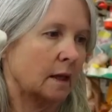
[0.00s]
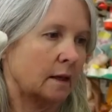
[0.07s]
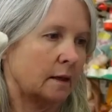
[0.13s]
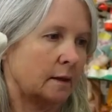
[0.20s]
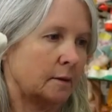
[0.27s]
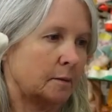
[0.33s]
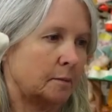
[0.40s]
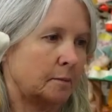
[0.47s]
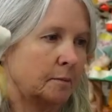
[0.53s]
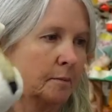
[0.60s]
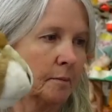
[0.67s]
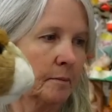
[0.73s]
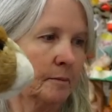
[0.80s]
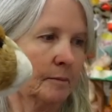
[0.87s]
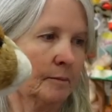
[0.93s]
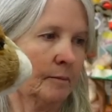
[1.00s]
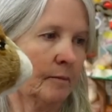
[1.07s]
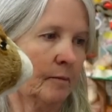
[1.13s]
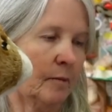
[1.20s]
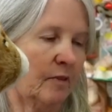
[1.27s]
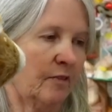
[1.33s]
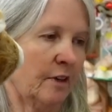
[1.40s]
Yep.
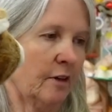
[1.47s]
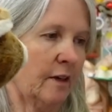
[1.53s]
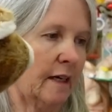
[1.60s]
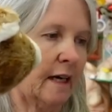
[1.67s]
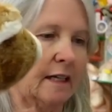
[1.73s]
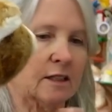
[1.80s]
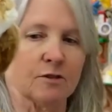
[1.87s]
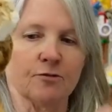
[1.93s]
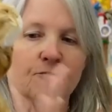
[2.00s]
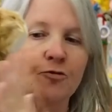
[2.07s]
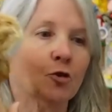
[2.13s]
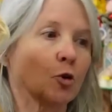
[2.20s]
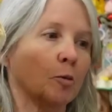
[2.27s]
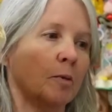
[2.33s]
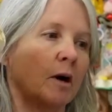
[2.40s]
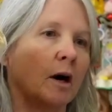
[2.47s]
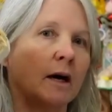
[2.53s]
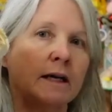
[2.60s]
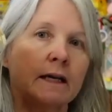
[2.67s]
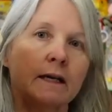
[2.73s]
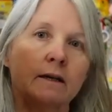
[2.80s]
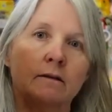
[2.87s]
A very nice full
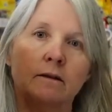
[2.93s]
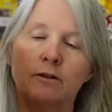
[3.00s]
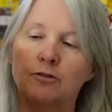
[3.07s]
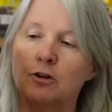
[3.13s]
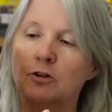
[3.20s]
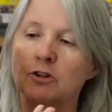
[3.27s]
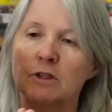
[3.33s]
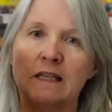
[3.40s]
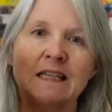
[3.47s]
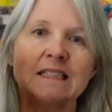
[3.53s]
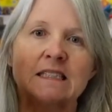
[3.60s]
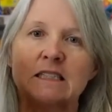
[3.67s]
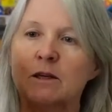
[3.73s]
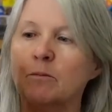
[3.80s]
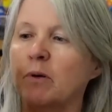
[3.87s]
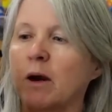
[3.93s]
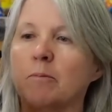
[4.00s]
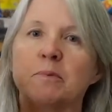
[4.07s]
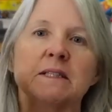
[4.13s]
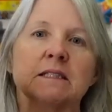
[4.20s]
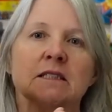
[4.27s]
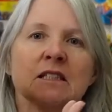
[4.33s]
body. If you're listing
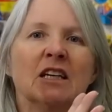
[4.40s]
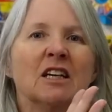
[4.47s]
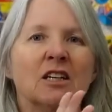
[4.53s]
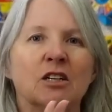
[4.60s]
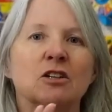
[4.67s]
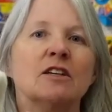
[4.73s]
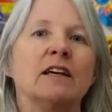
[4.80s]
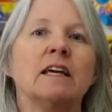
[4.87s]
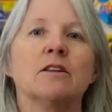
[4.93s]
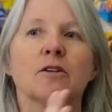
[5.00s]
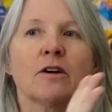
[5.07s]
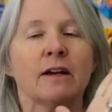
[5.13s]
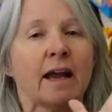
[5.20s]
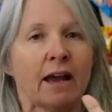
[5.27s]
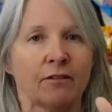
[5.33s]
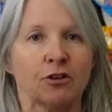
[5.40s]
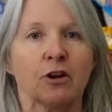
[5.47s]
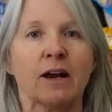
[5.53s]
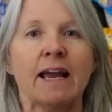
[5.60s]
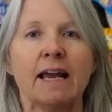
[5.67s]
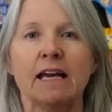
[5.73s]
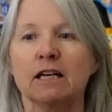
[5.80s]
puppets, you either have your
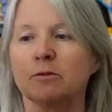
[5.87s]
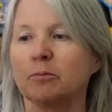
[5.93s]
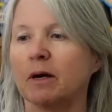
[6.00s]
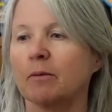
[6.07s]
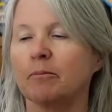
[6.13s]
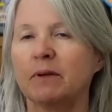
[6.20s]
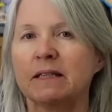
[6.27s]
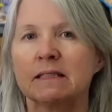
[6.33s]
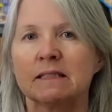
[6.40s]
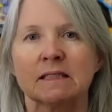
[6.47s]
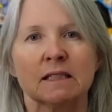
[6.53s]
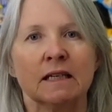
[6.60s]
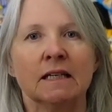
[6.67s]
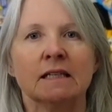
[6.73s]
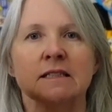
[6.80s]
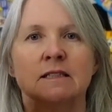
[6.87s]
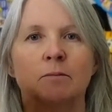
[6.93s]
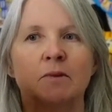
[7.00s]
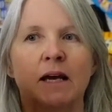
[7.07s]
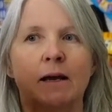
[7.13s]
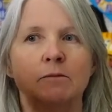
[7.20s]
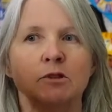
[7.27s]
hand puppets.
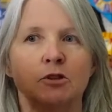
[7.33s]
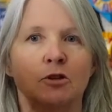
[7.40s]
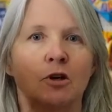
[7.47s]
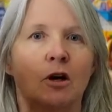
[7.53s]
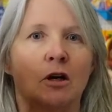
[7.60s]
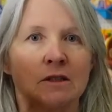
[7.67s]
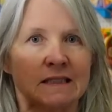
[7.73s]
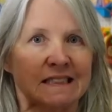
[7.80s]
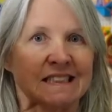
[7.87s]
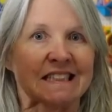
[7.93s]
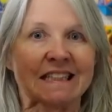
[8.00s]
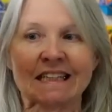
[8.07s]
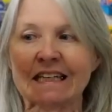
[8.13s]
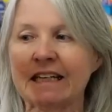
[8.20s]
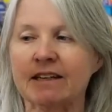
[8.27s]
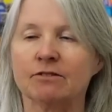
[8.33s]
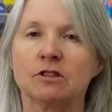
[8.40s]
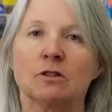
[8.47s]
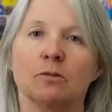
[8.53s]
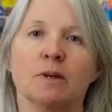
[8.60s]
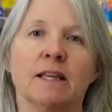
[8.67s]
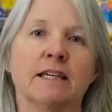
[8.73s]
Sometimes they're called sleeves
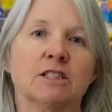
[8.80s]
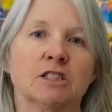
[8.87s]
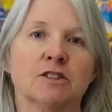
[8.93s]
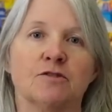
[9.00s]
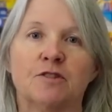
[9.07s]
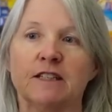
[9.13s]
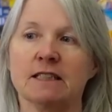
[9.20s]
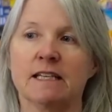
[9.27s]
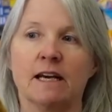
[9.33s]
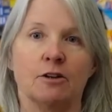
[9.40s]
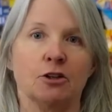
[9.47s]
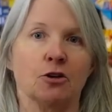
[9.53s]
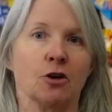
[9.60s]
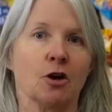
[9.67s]
when they just fit down your